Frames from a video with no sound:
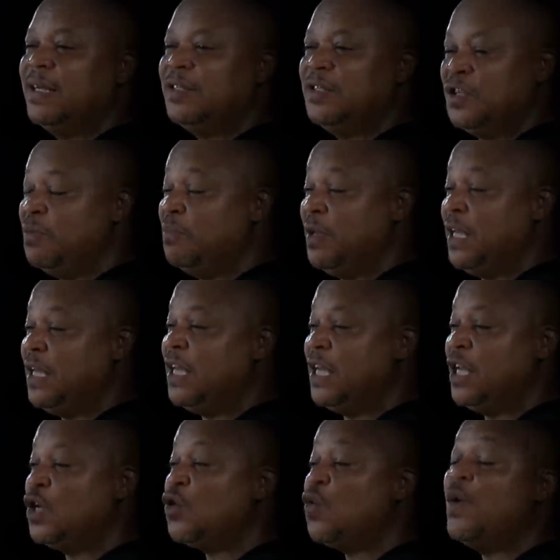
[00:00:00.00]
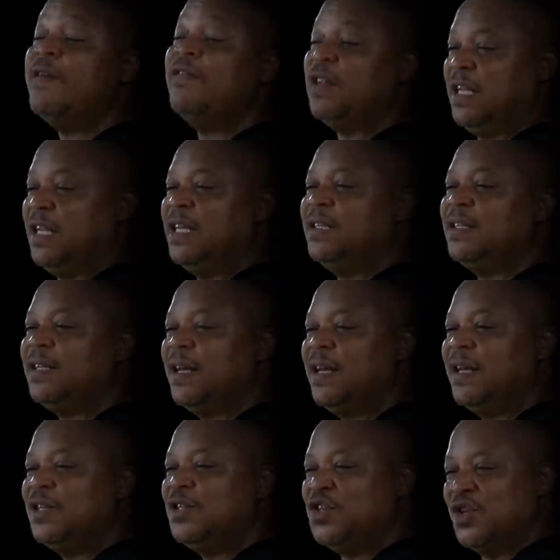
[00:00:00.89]
to be equivalent
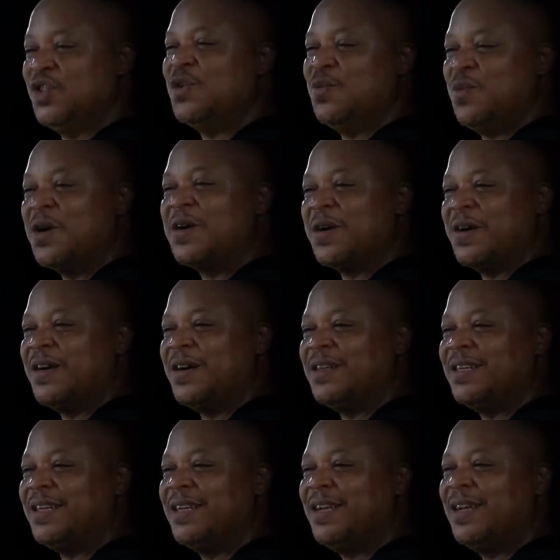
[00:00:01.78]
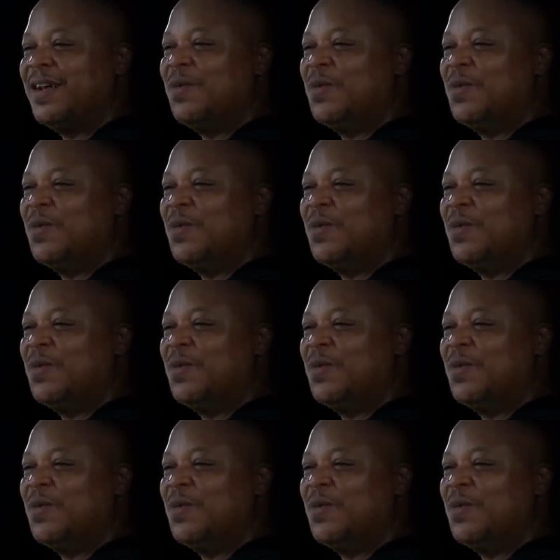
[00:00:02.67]
to the word. Mm-hmm.